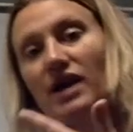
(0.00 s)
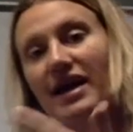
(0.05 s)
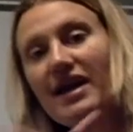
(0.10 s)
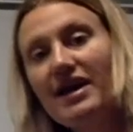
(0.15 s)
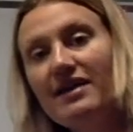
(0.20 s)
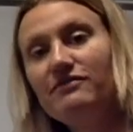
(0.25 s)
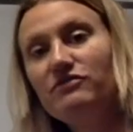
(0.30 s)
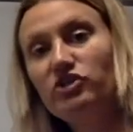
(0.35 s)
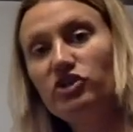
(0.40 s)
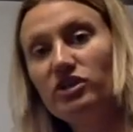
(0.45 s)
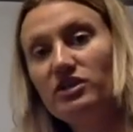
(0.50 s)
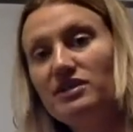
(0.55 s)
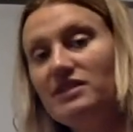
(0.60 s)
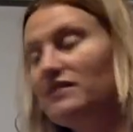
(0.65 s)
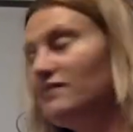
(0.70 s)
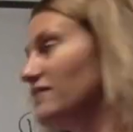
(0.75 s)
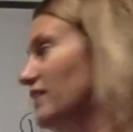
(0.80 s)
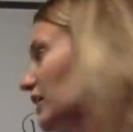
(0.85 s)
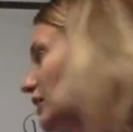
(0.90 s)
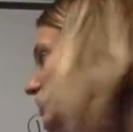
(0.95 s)
have just the
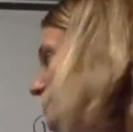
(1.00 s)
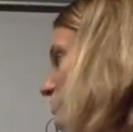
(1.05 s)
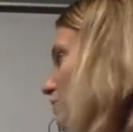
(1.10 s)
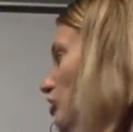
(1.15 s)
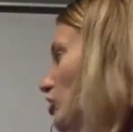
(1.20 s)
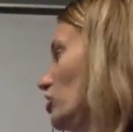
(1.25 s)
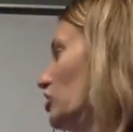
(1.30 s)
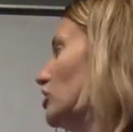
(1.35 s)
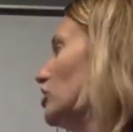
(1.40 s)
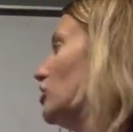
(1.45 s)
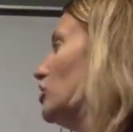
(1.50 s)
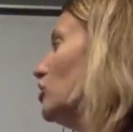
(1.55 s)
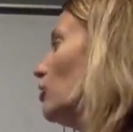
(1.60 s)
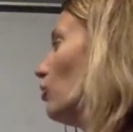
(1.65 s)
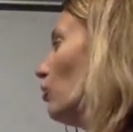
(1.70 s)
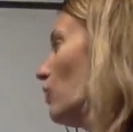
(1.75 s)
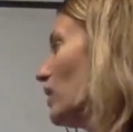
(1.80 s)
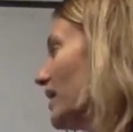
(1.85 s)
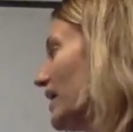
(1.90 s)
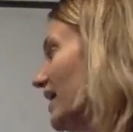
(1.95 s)
variable.
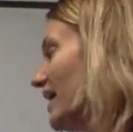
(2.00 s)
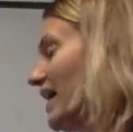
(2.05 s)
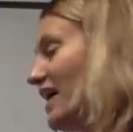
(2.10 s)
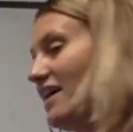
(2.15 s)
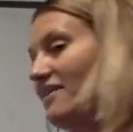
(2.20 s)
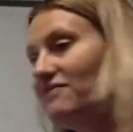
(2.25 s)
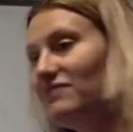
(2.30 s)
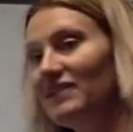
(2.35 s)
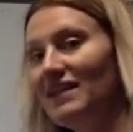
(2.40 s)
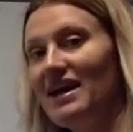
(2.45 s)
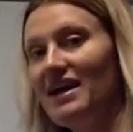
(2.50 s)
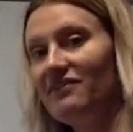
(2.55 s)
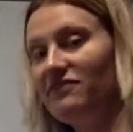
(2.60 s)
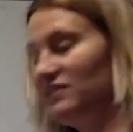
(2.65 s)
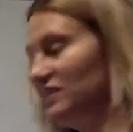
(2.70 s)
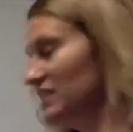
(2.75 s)
What I have left